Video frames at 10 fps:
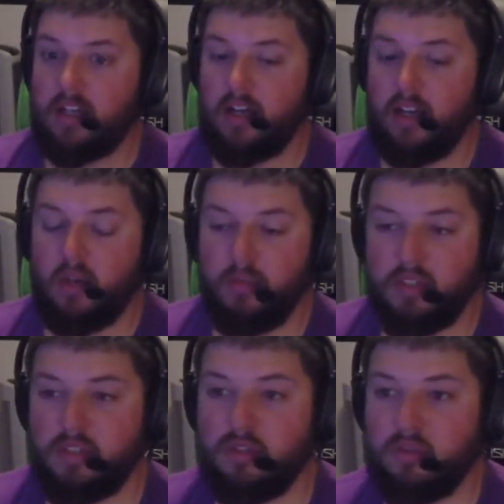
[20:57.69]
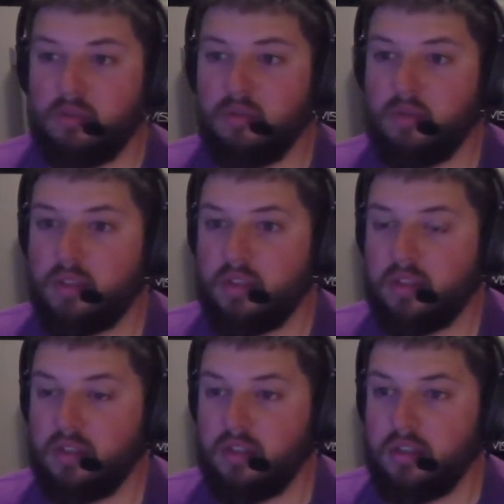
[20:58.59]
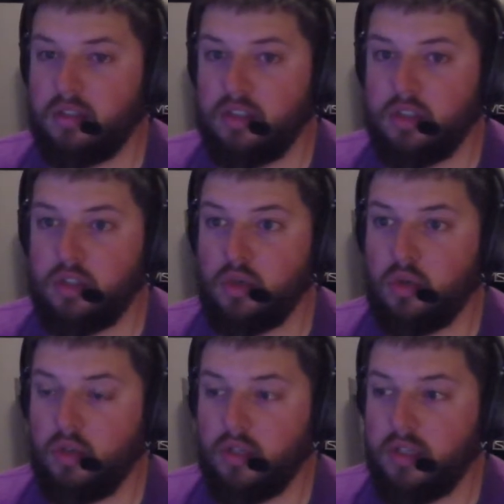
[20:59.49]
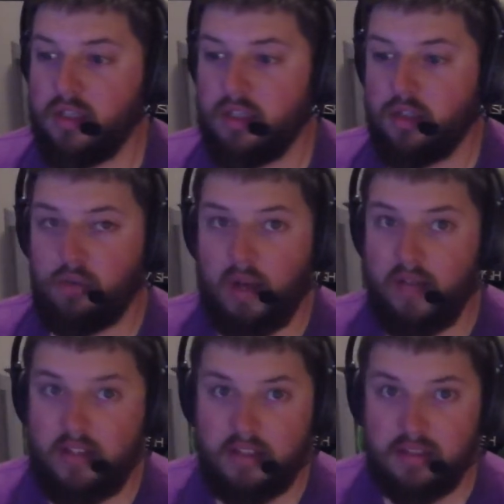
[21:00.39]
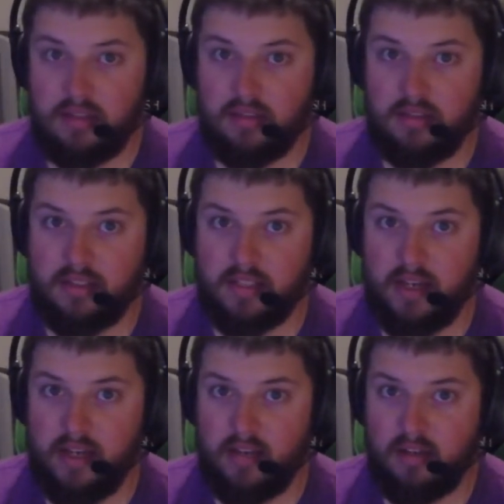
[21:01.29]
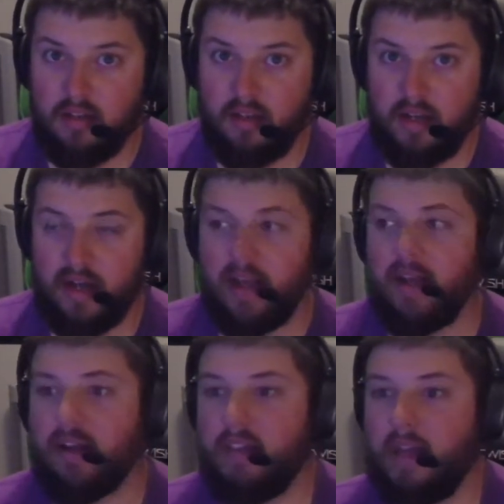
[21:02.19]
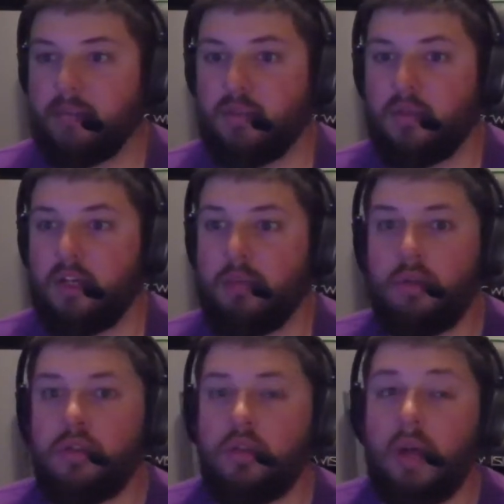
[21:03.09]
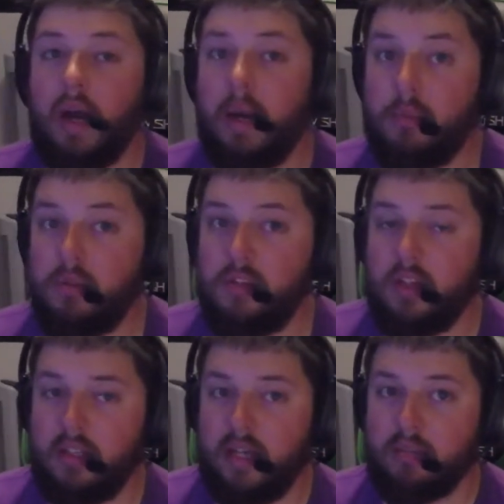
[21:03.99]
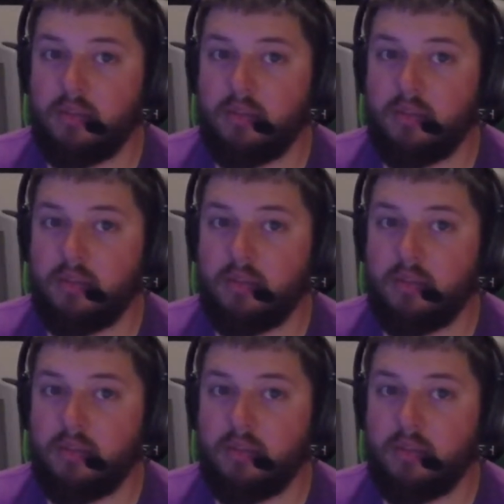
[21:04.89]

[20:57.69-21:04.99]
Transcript: I hope that you enjoy Gravit Design on the App Store. I hope you enjoy iMovie on the App